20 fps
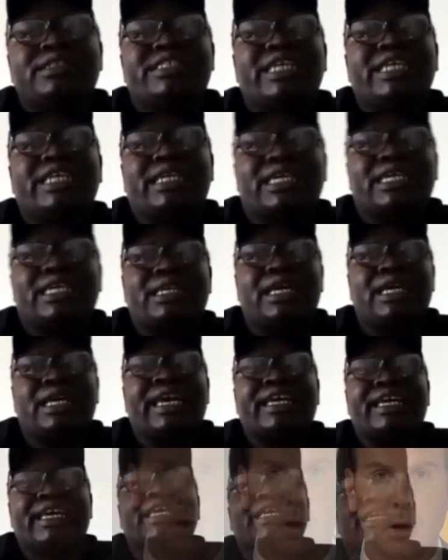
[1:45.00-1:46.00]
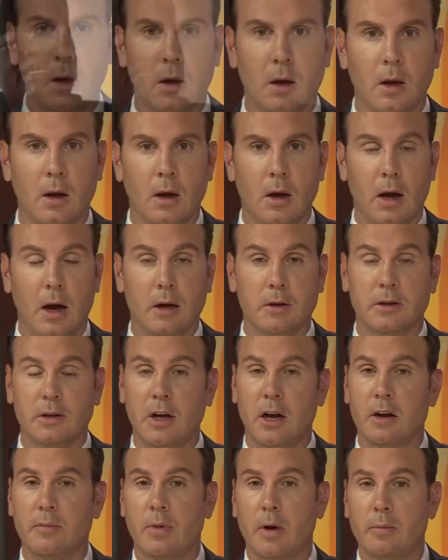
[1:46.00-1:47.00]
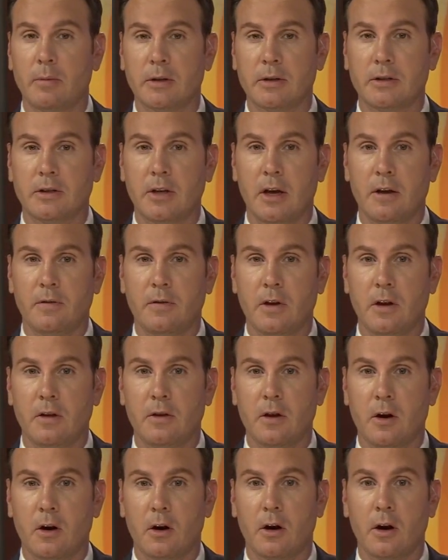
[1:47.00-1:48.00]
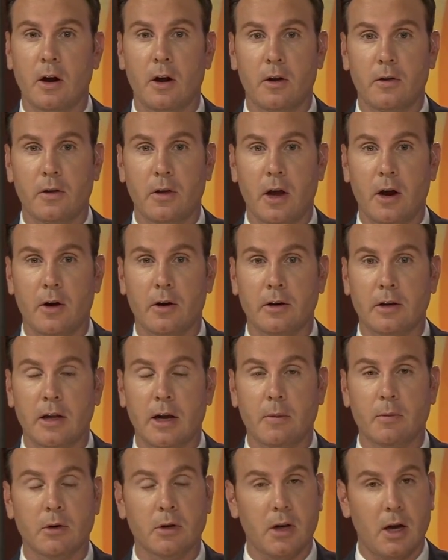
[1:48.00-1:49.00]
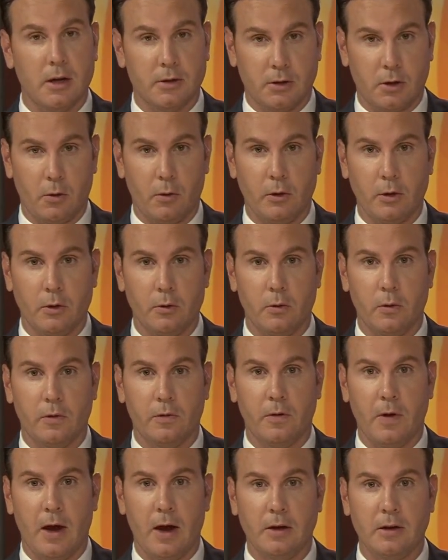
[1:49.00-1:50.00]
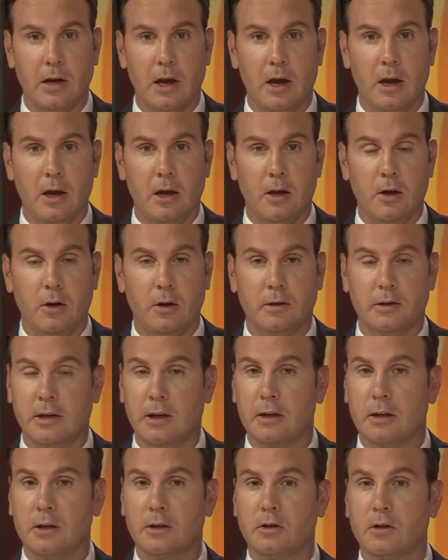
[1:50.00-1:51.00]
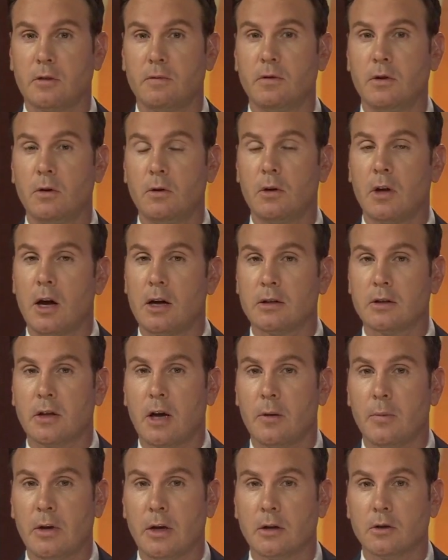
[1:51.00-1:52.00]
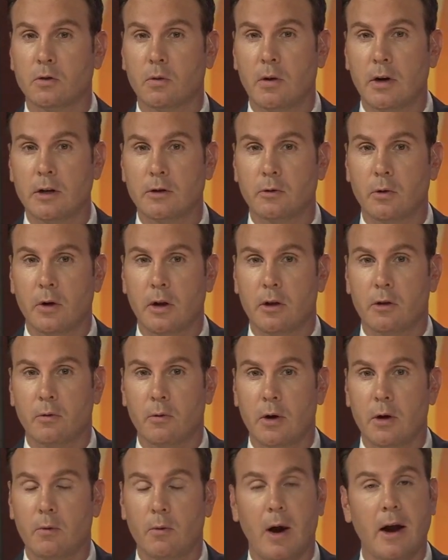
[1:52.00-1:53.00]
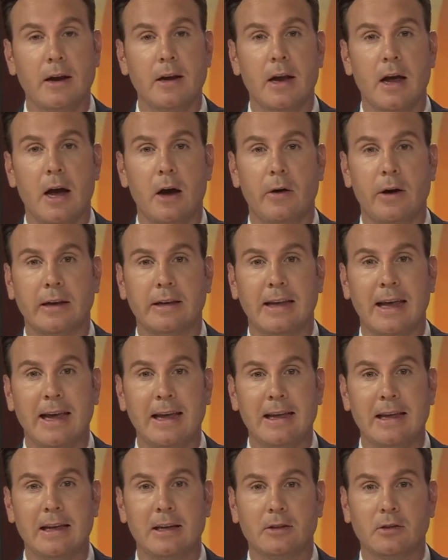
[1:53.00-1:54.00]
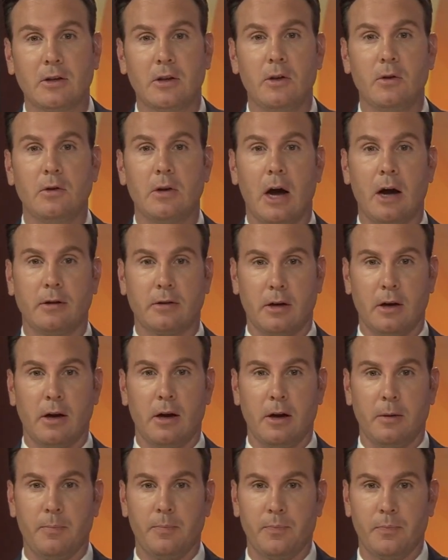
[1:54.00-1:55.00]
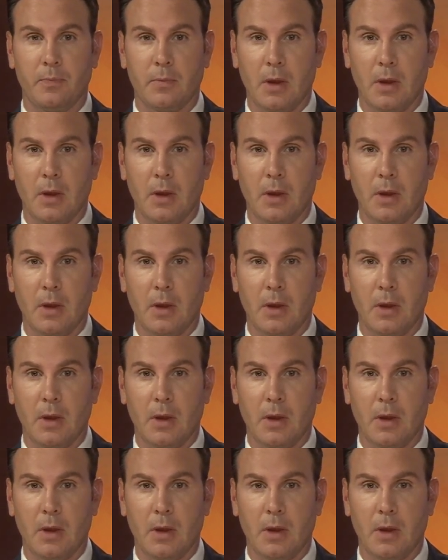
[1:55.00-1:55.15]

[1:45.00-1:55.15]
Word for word: Channel 3. Outside of public safety, there are health care and labor laws going into effect. You can see a list of new laws coming in 2023 right now at KESQ.com.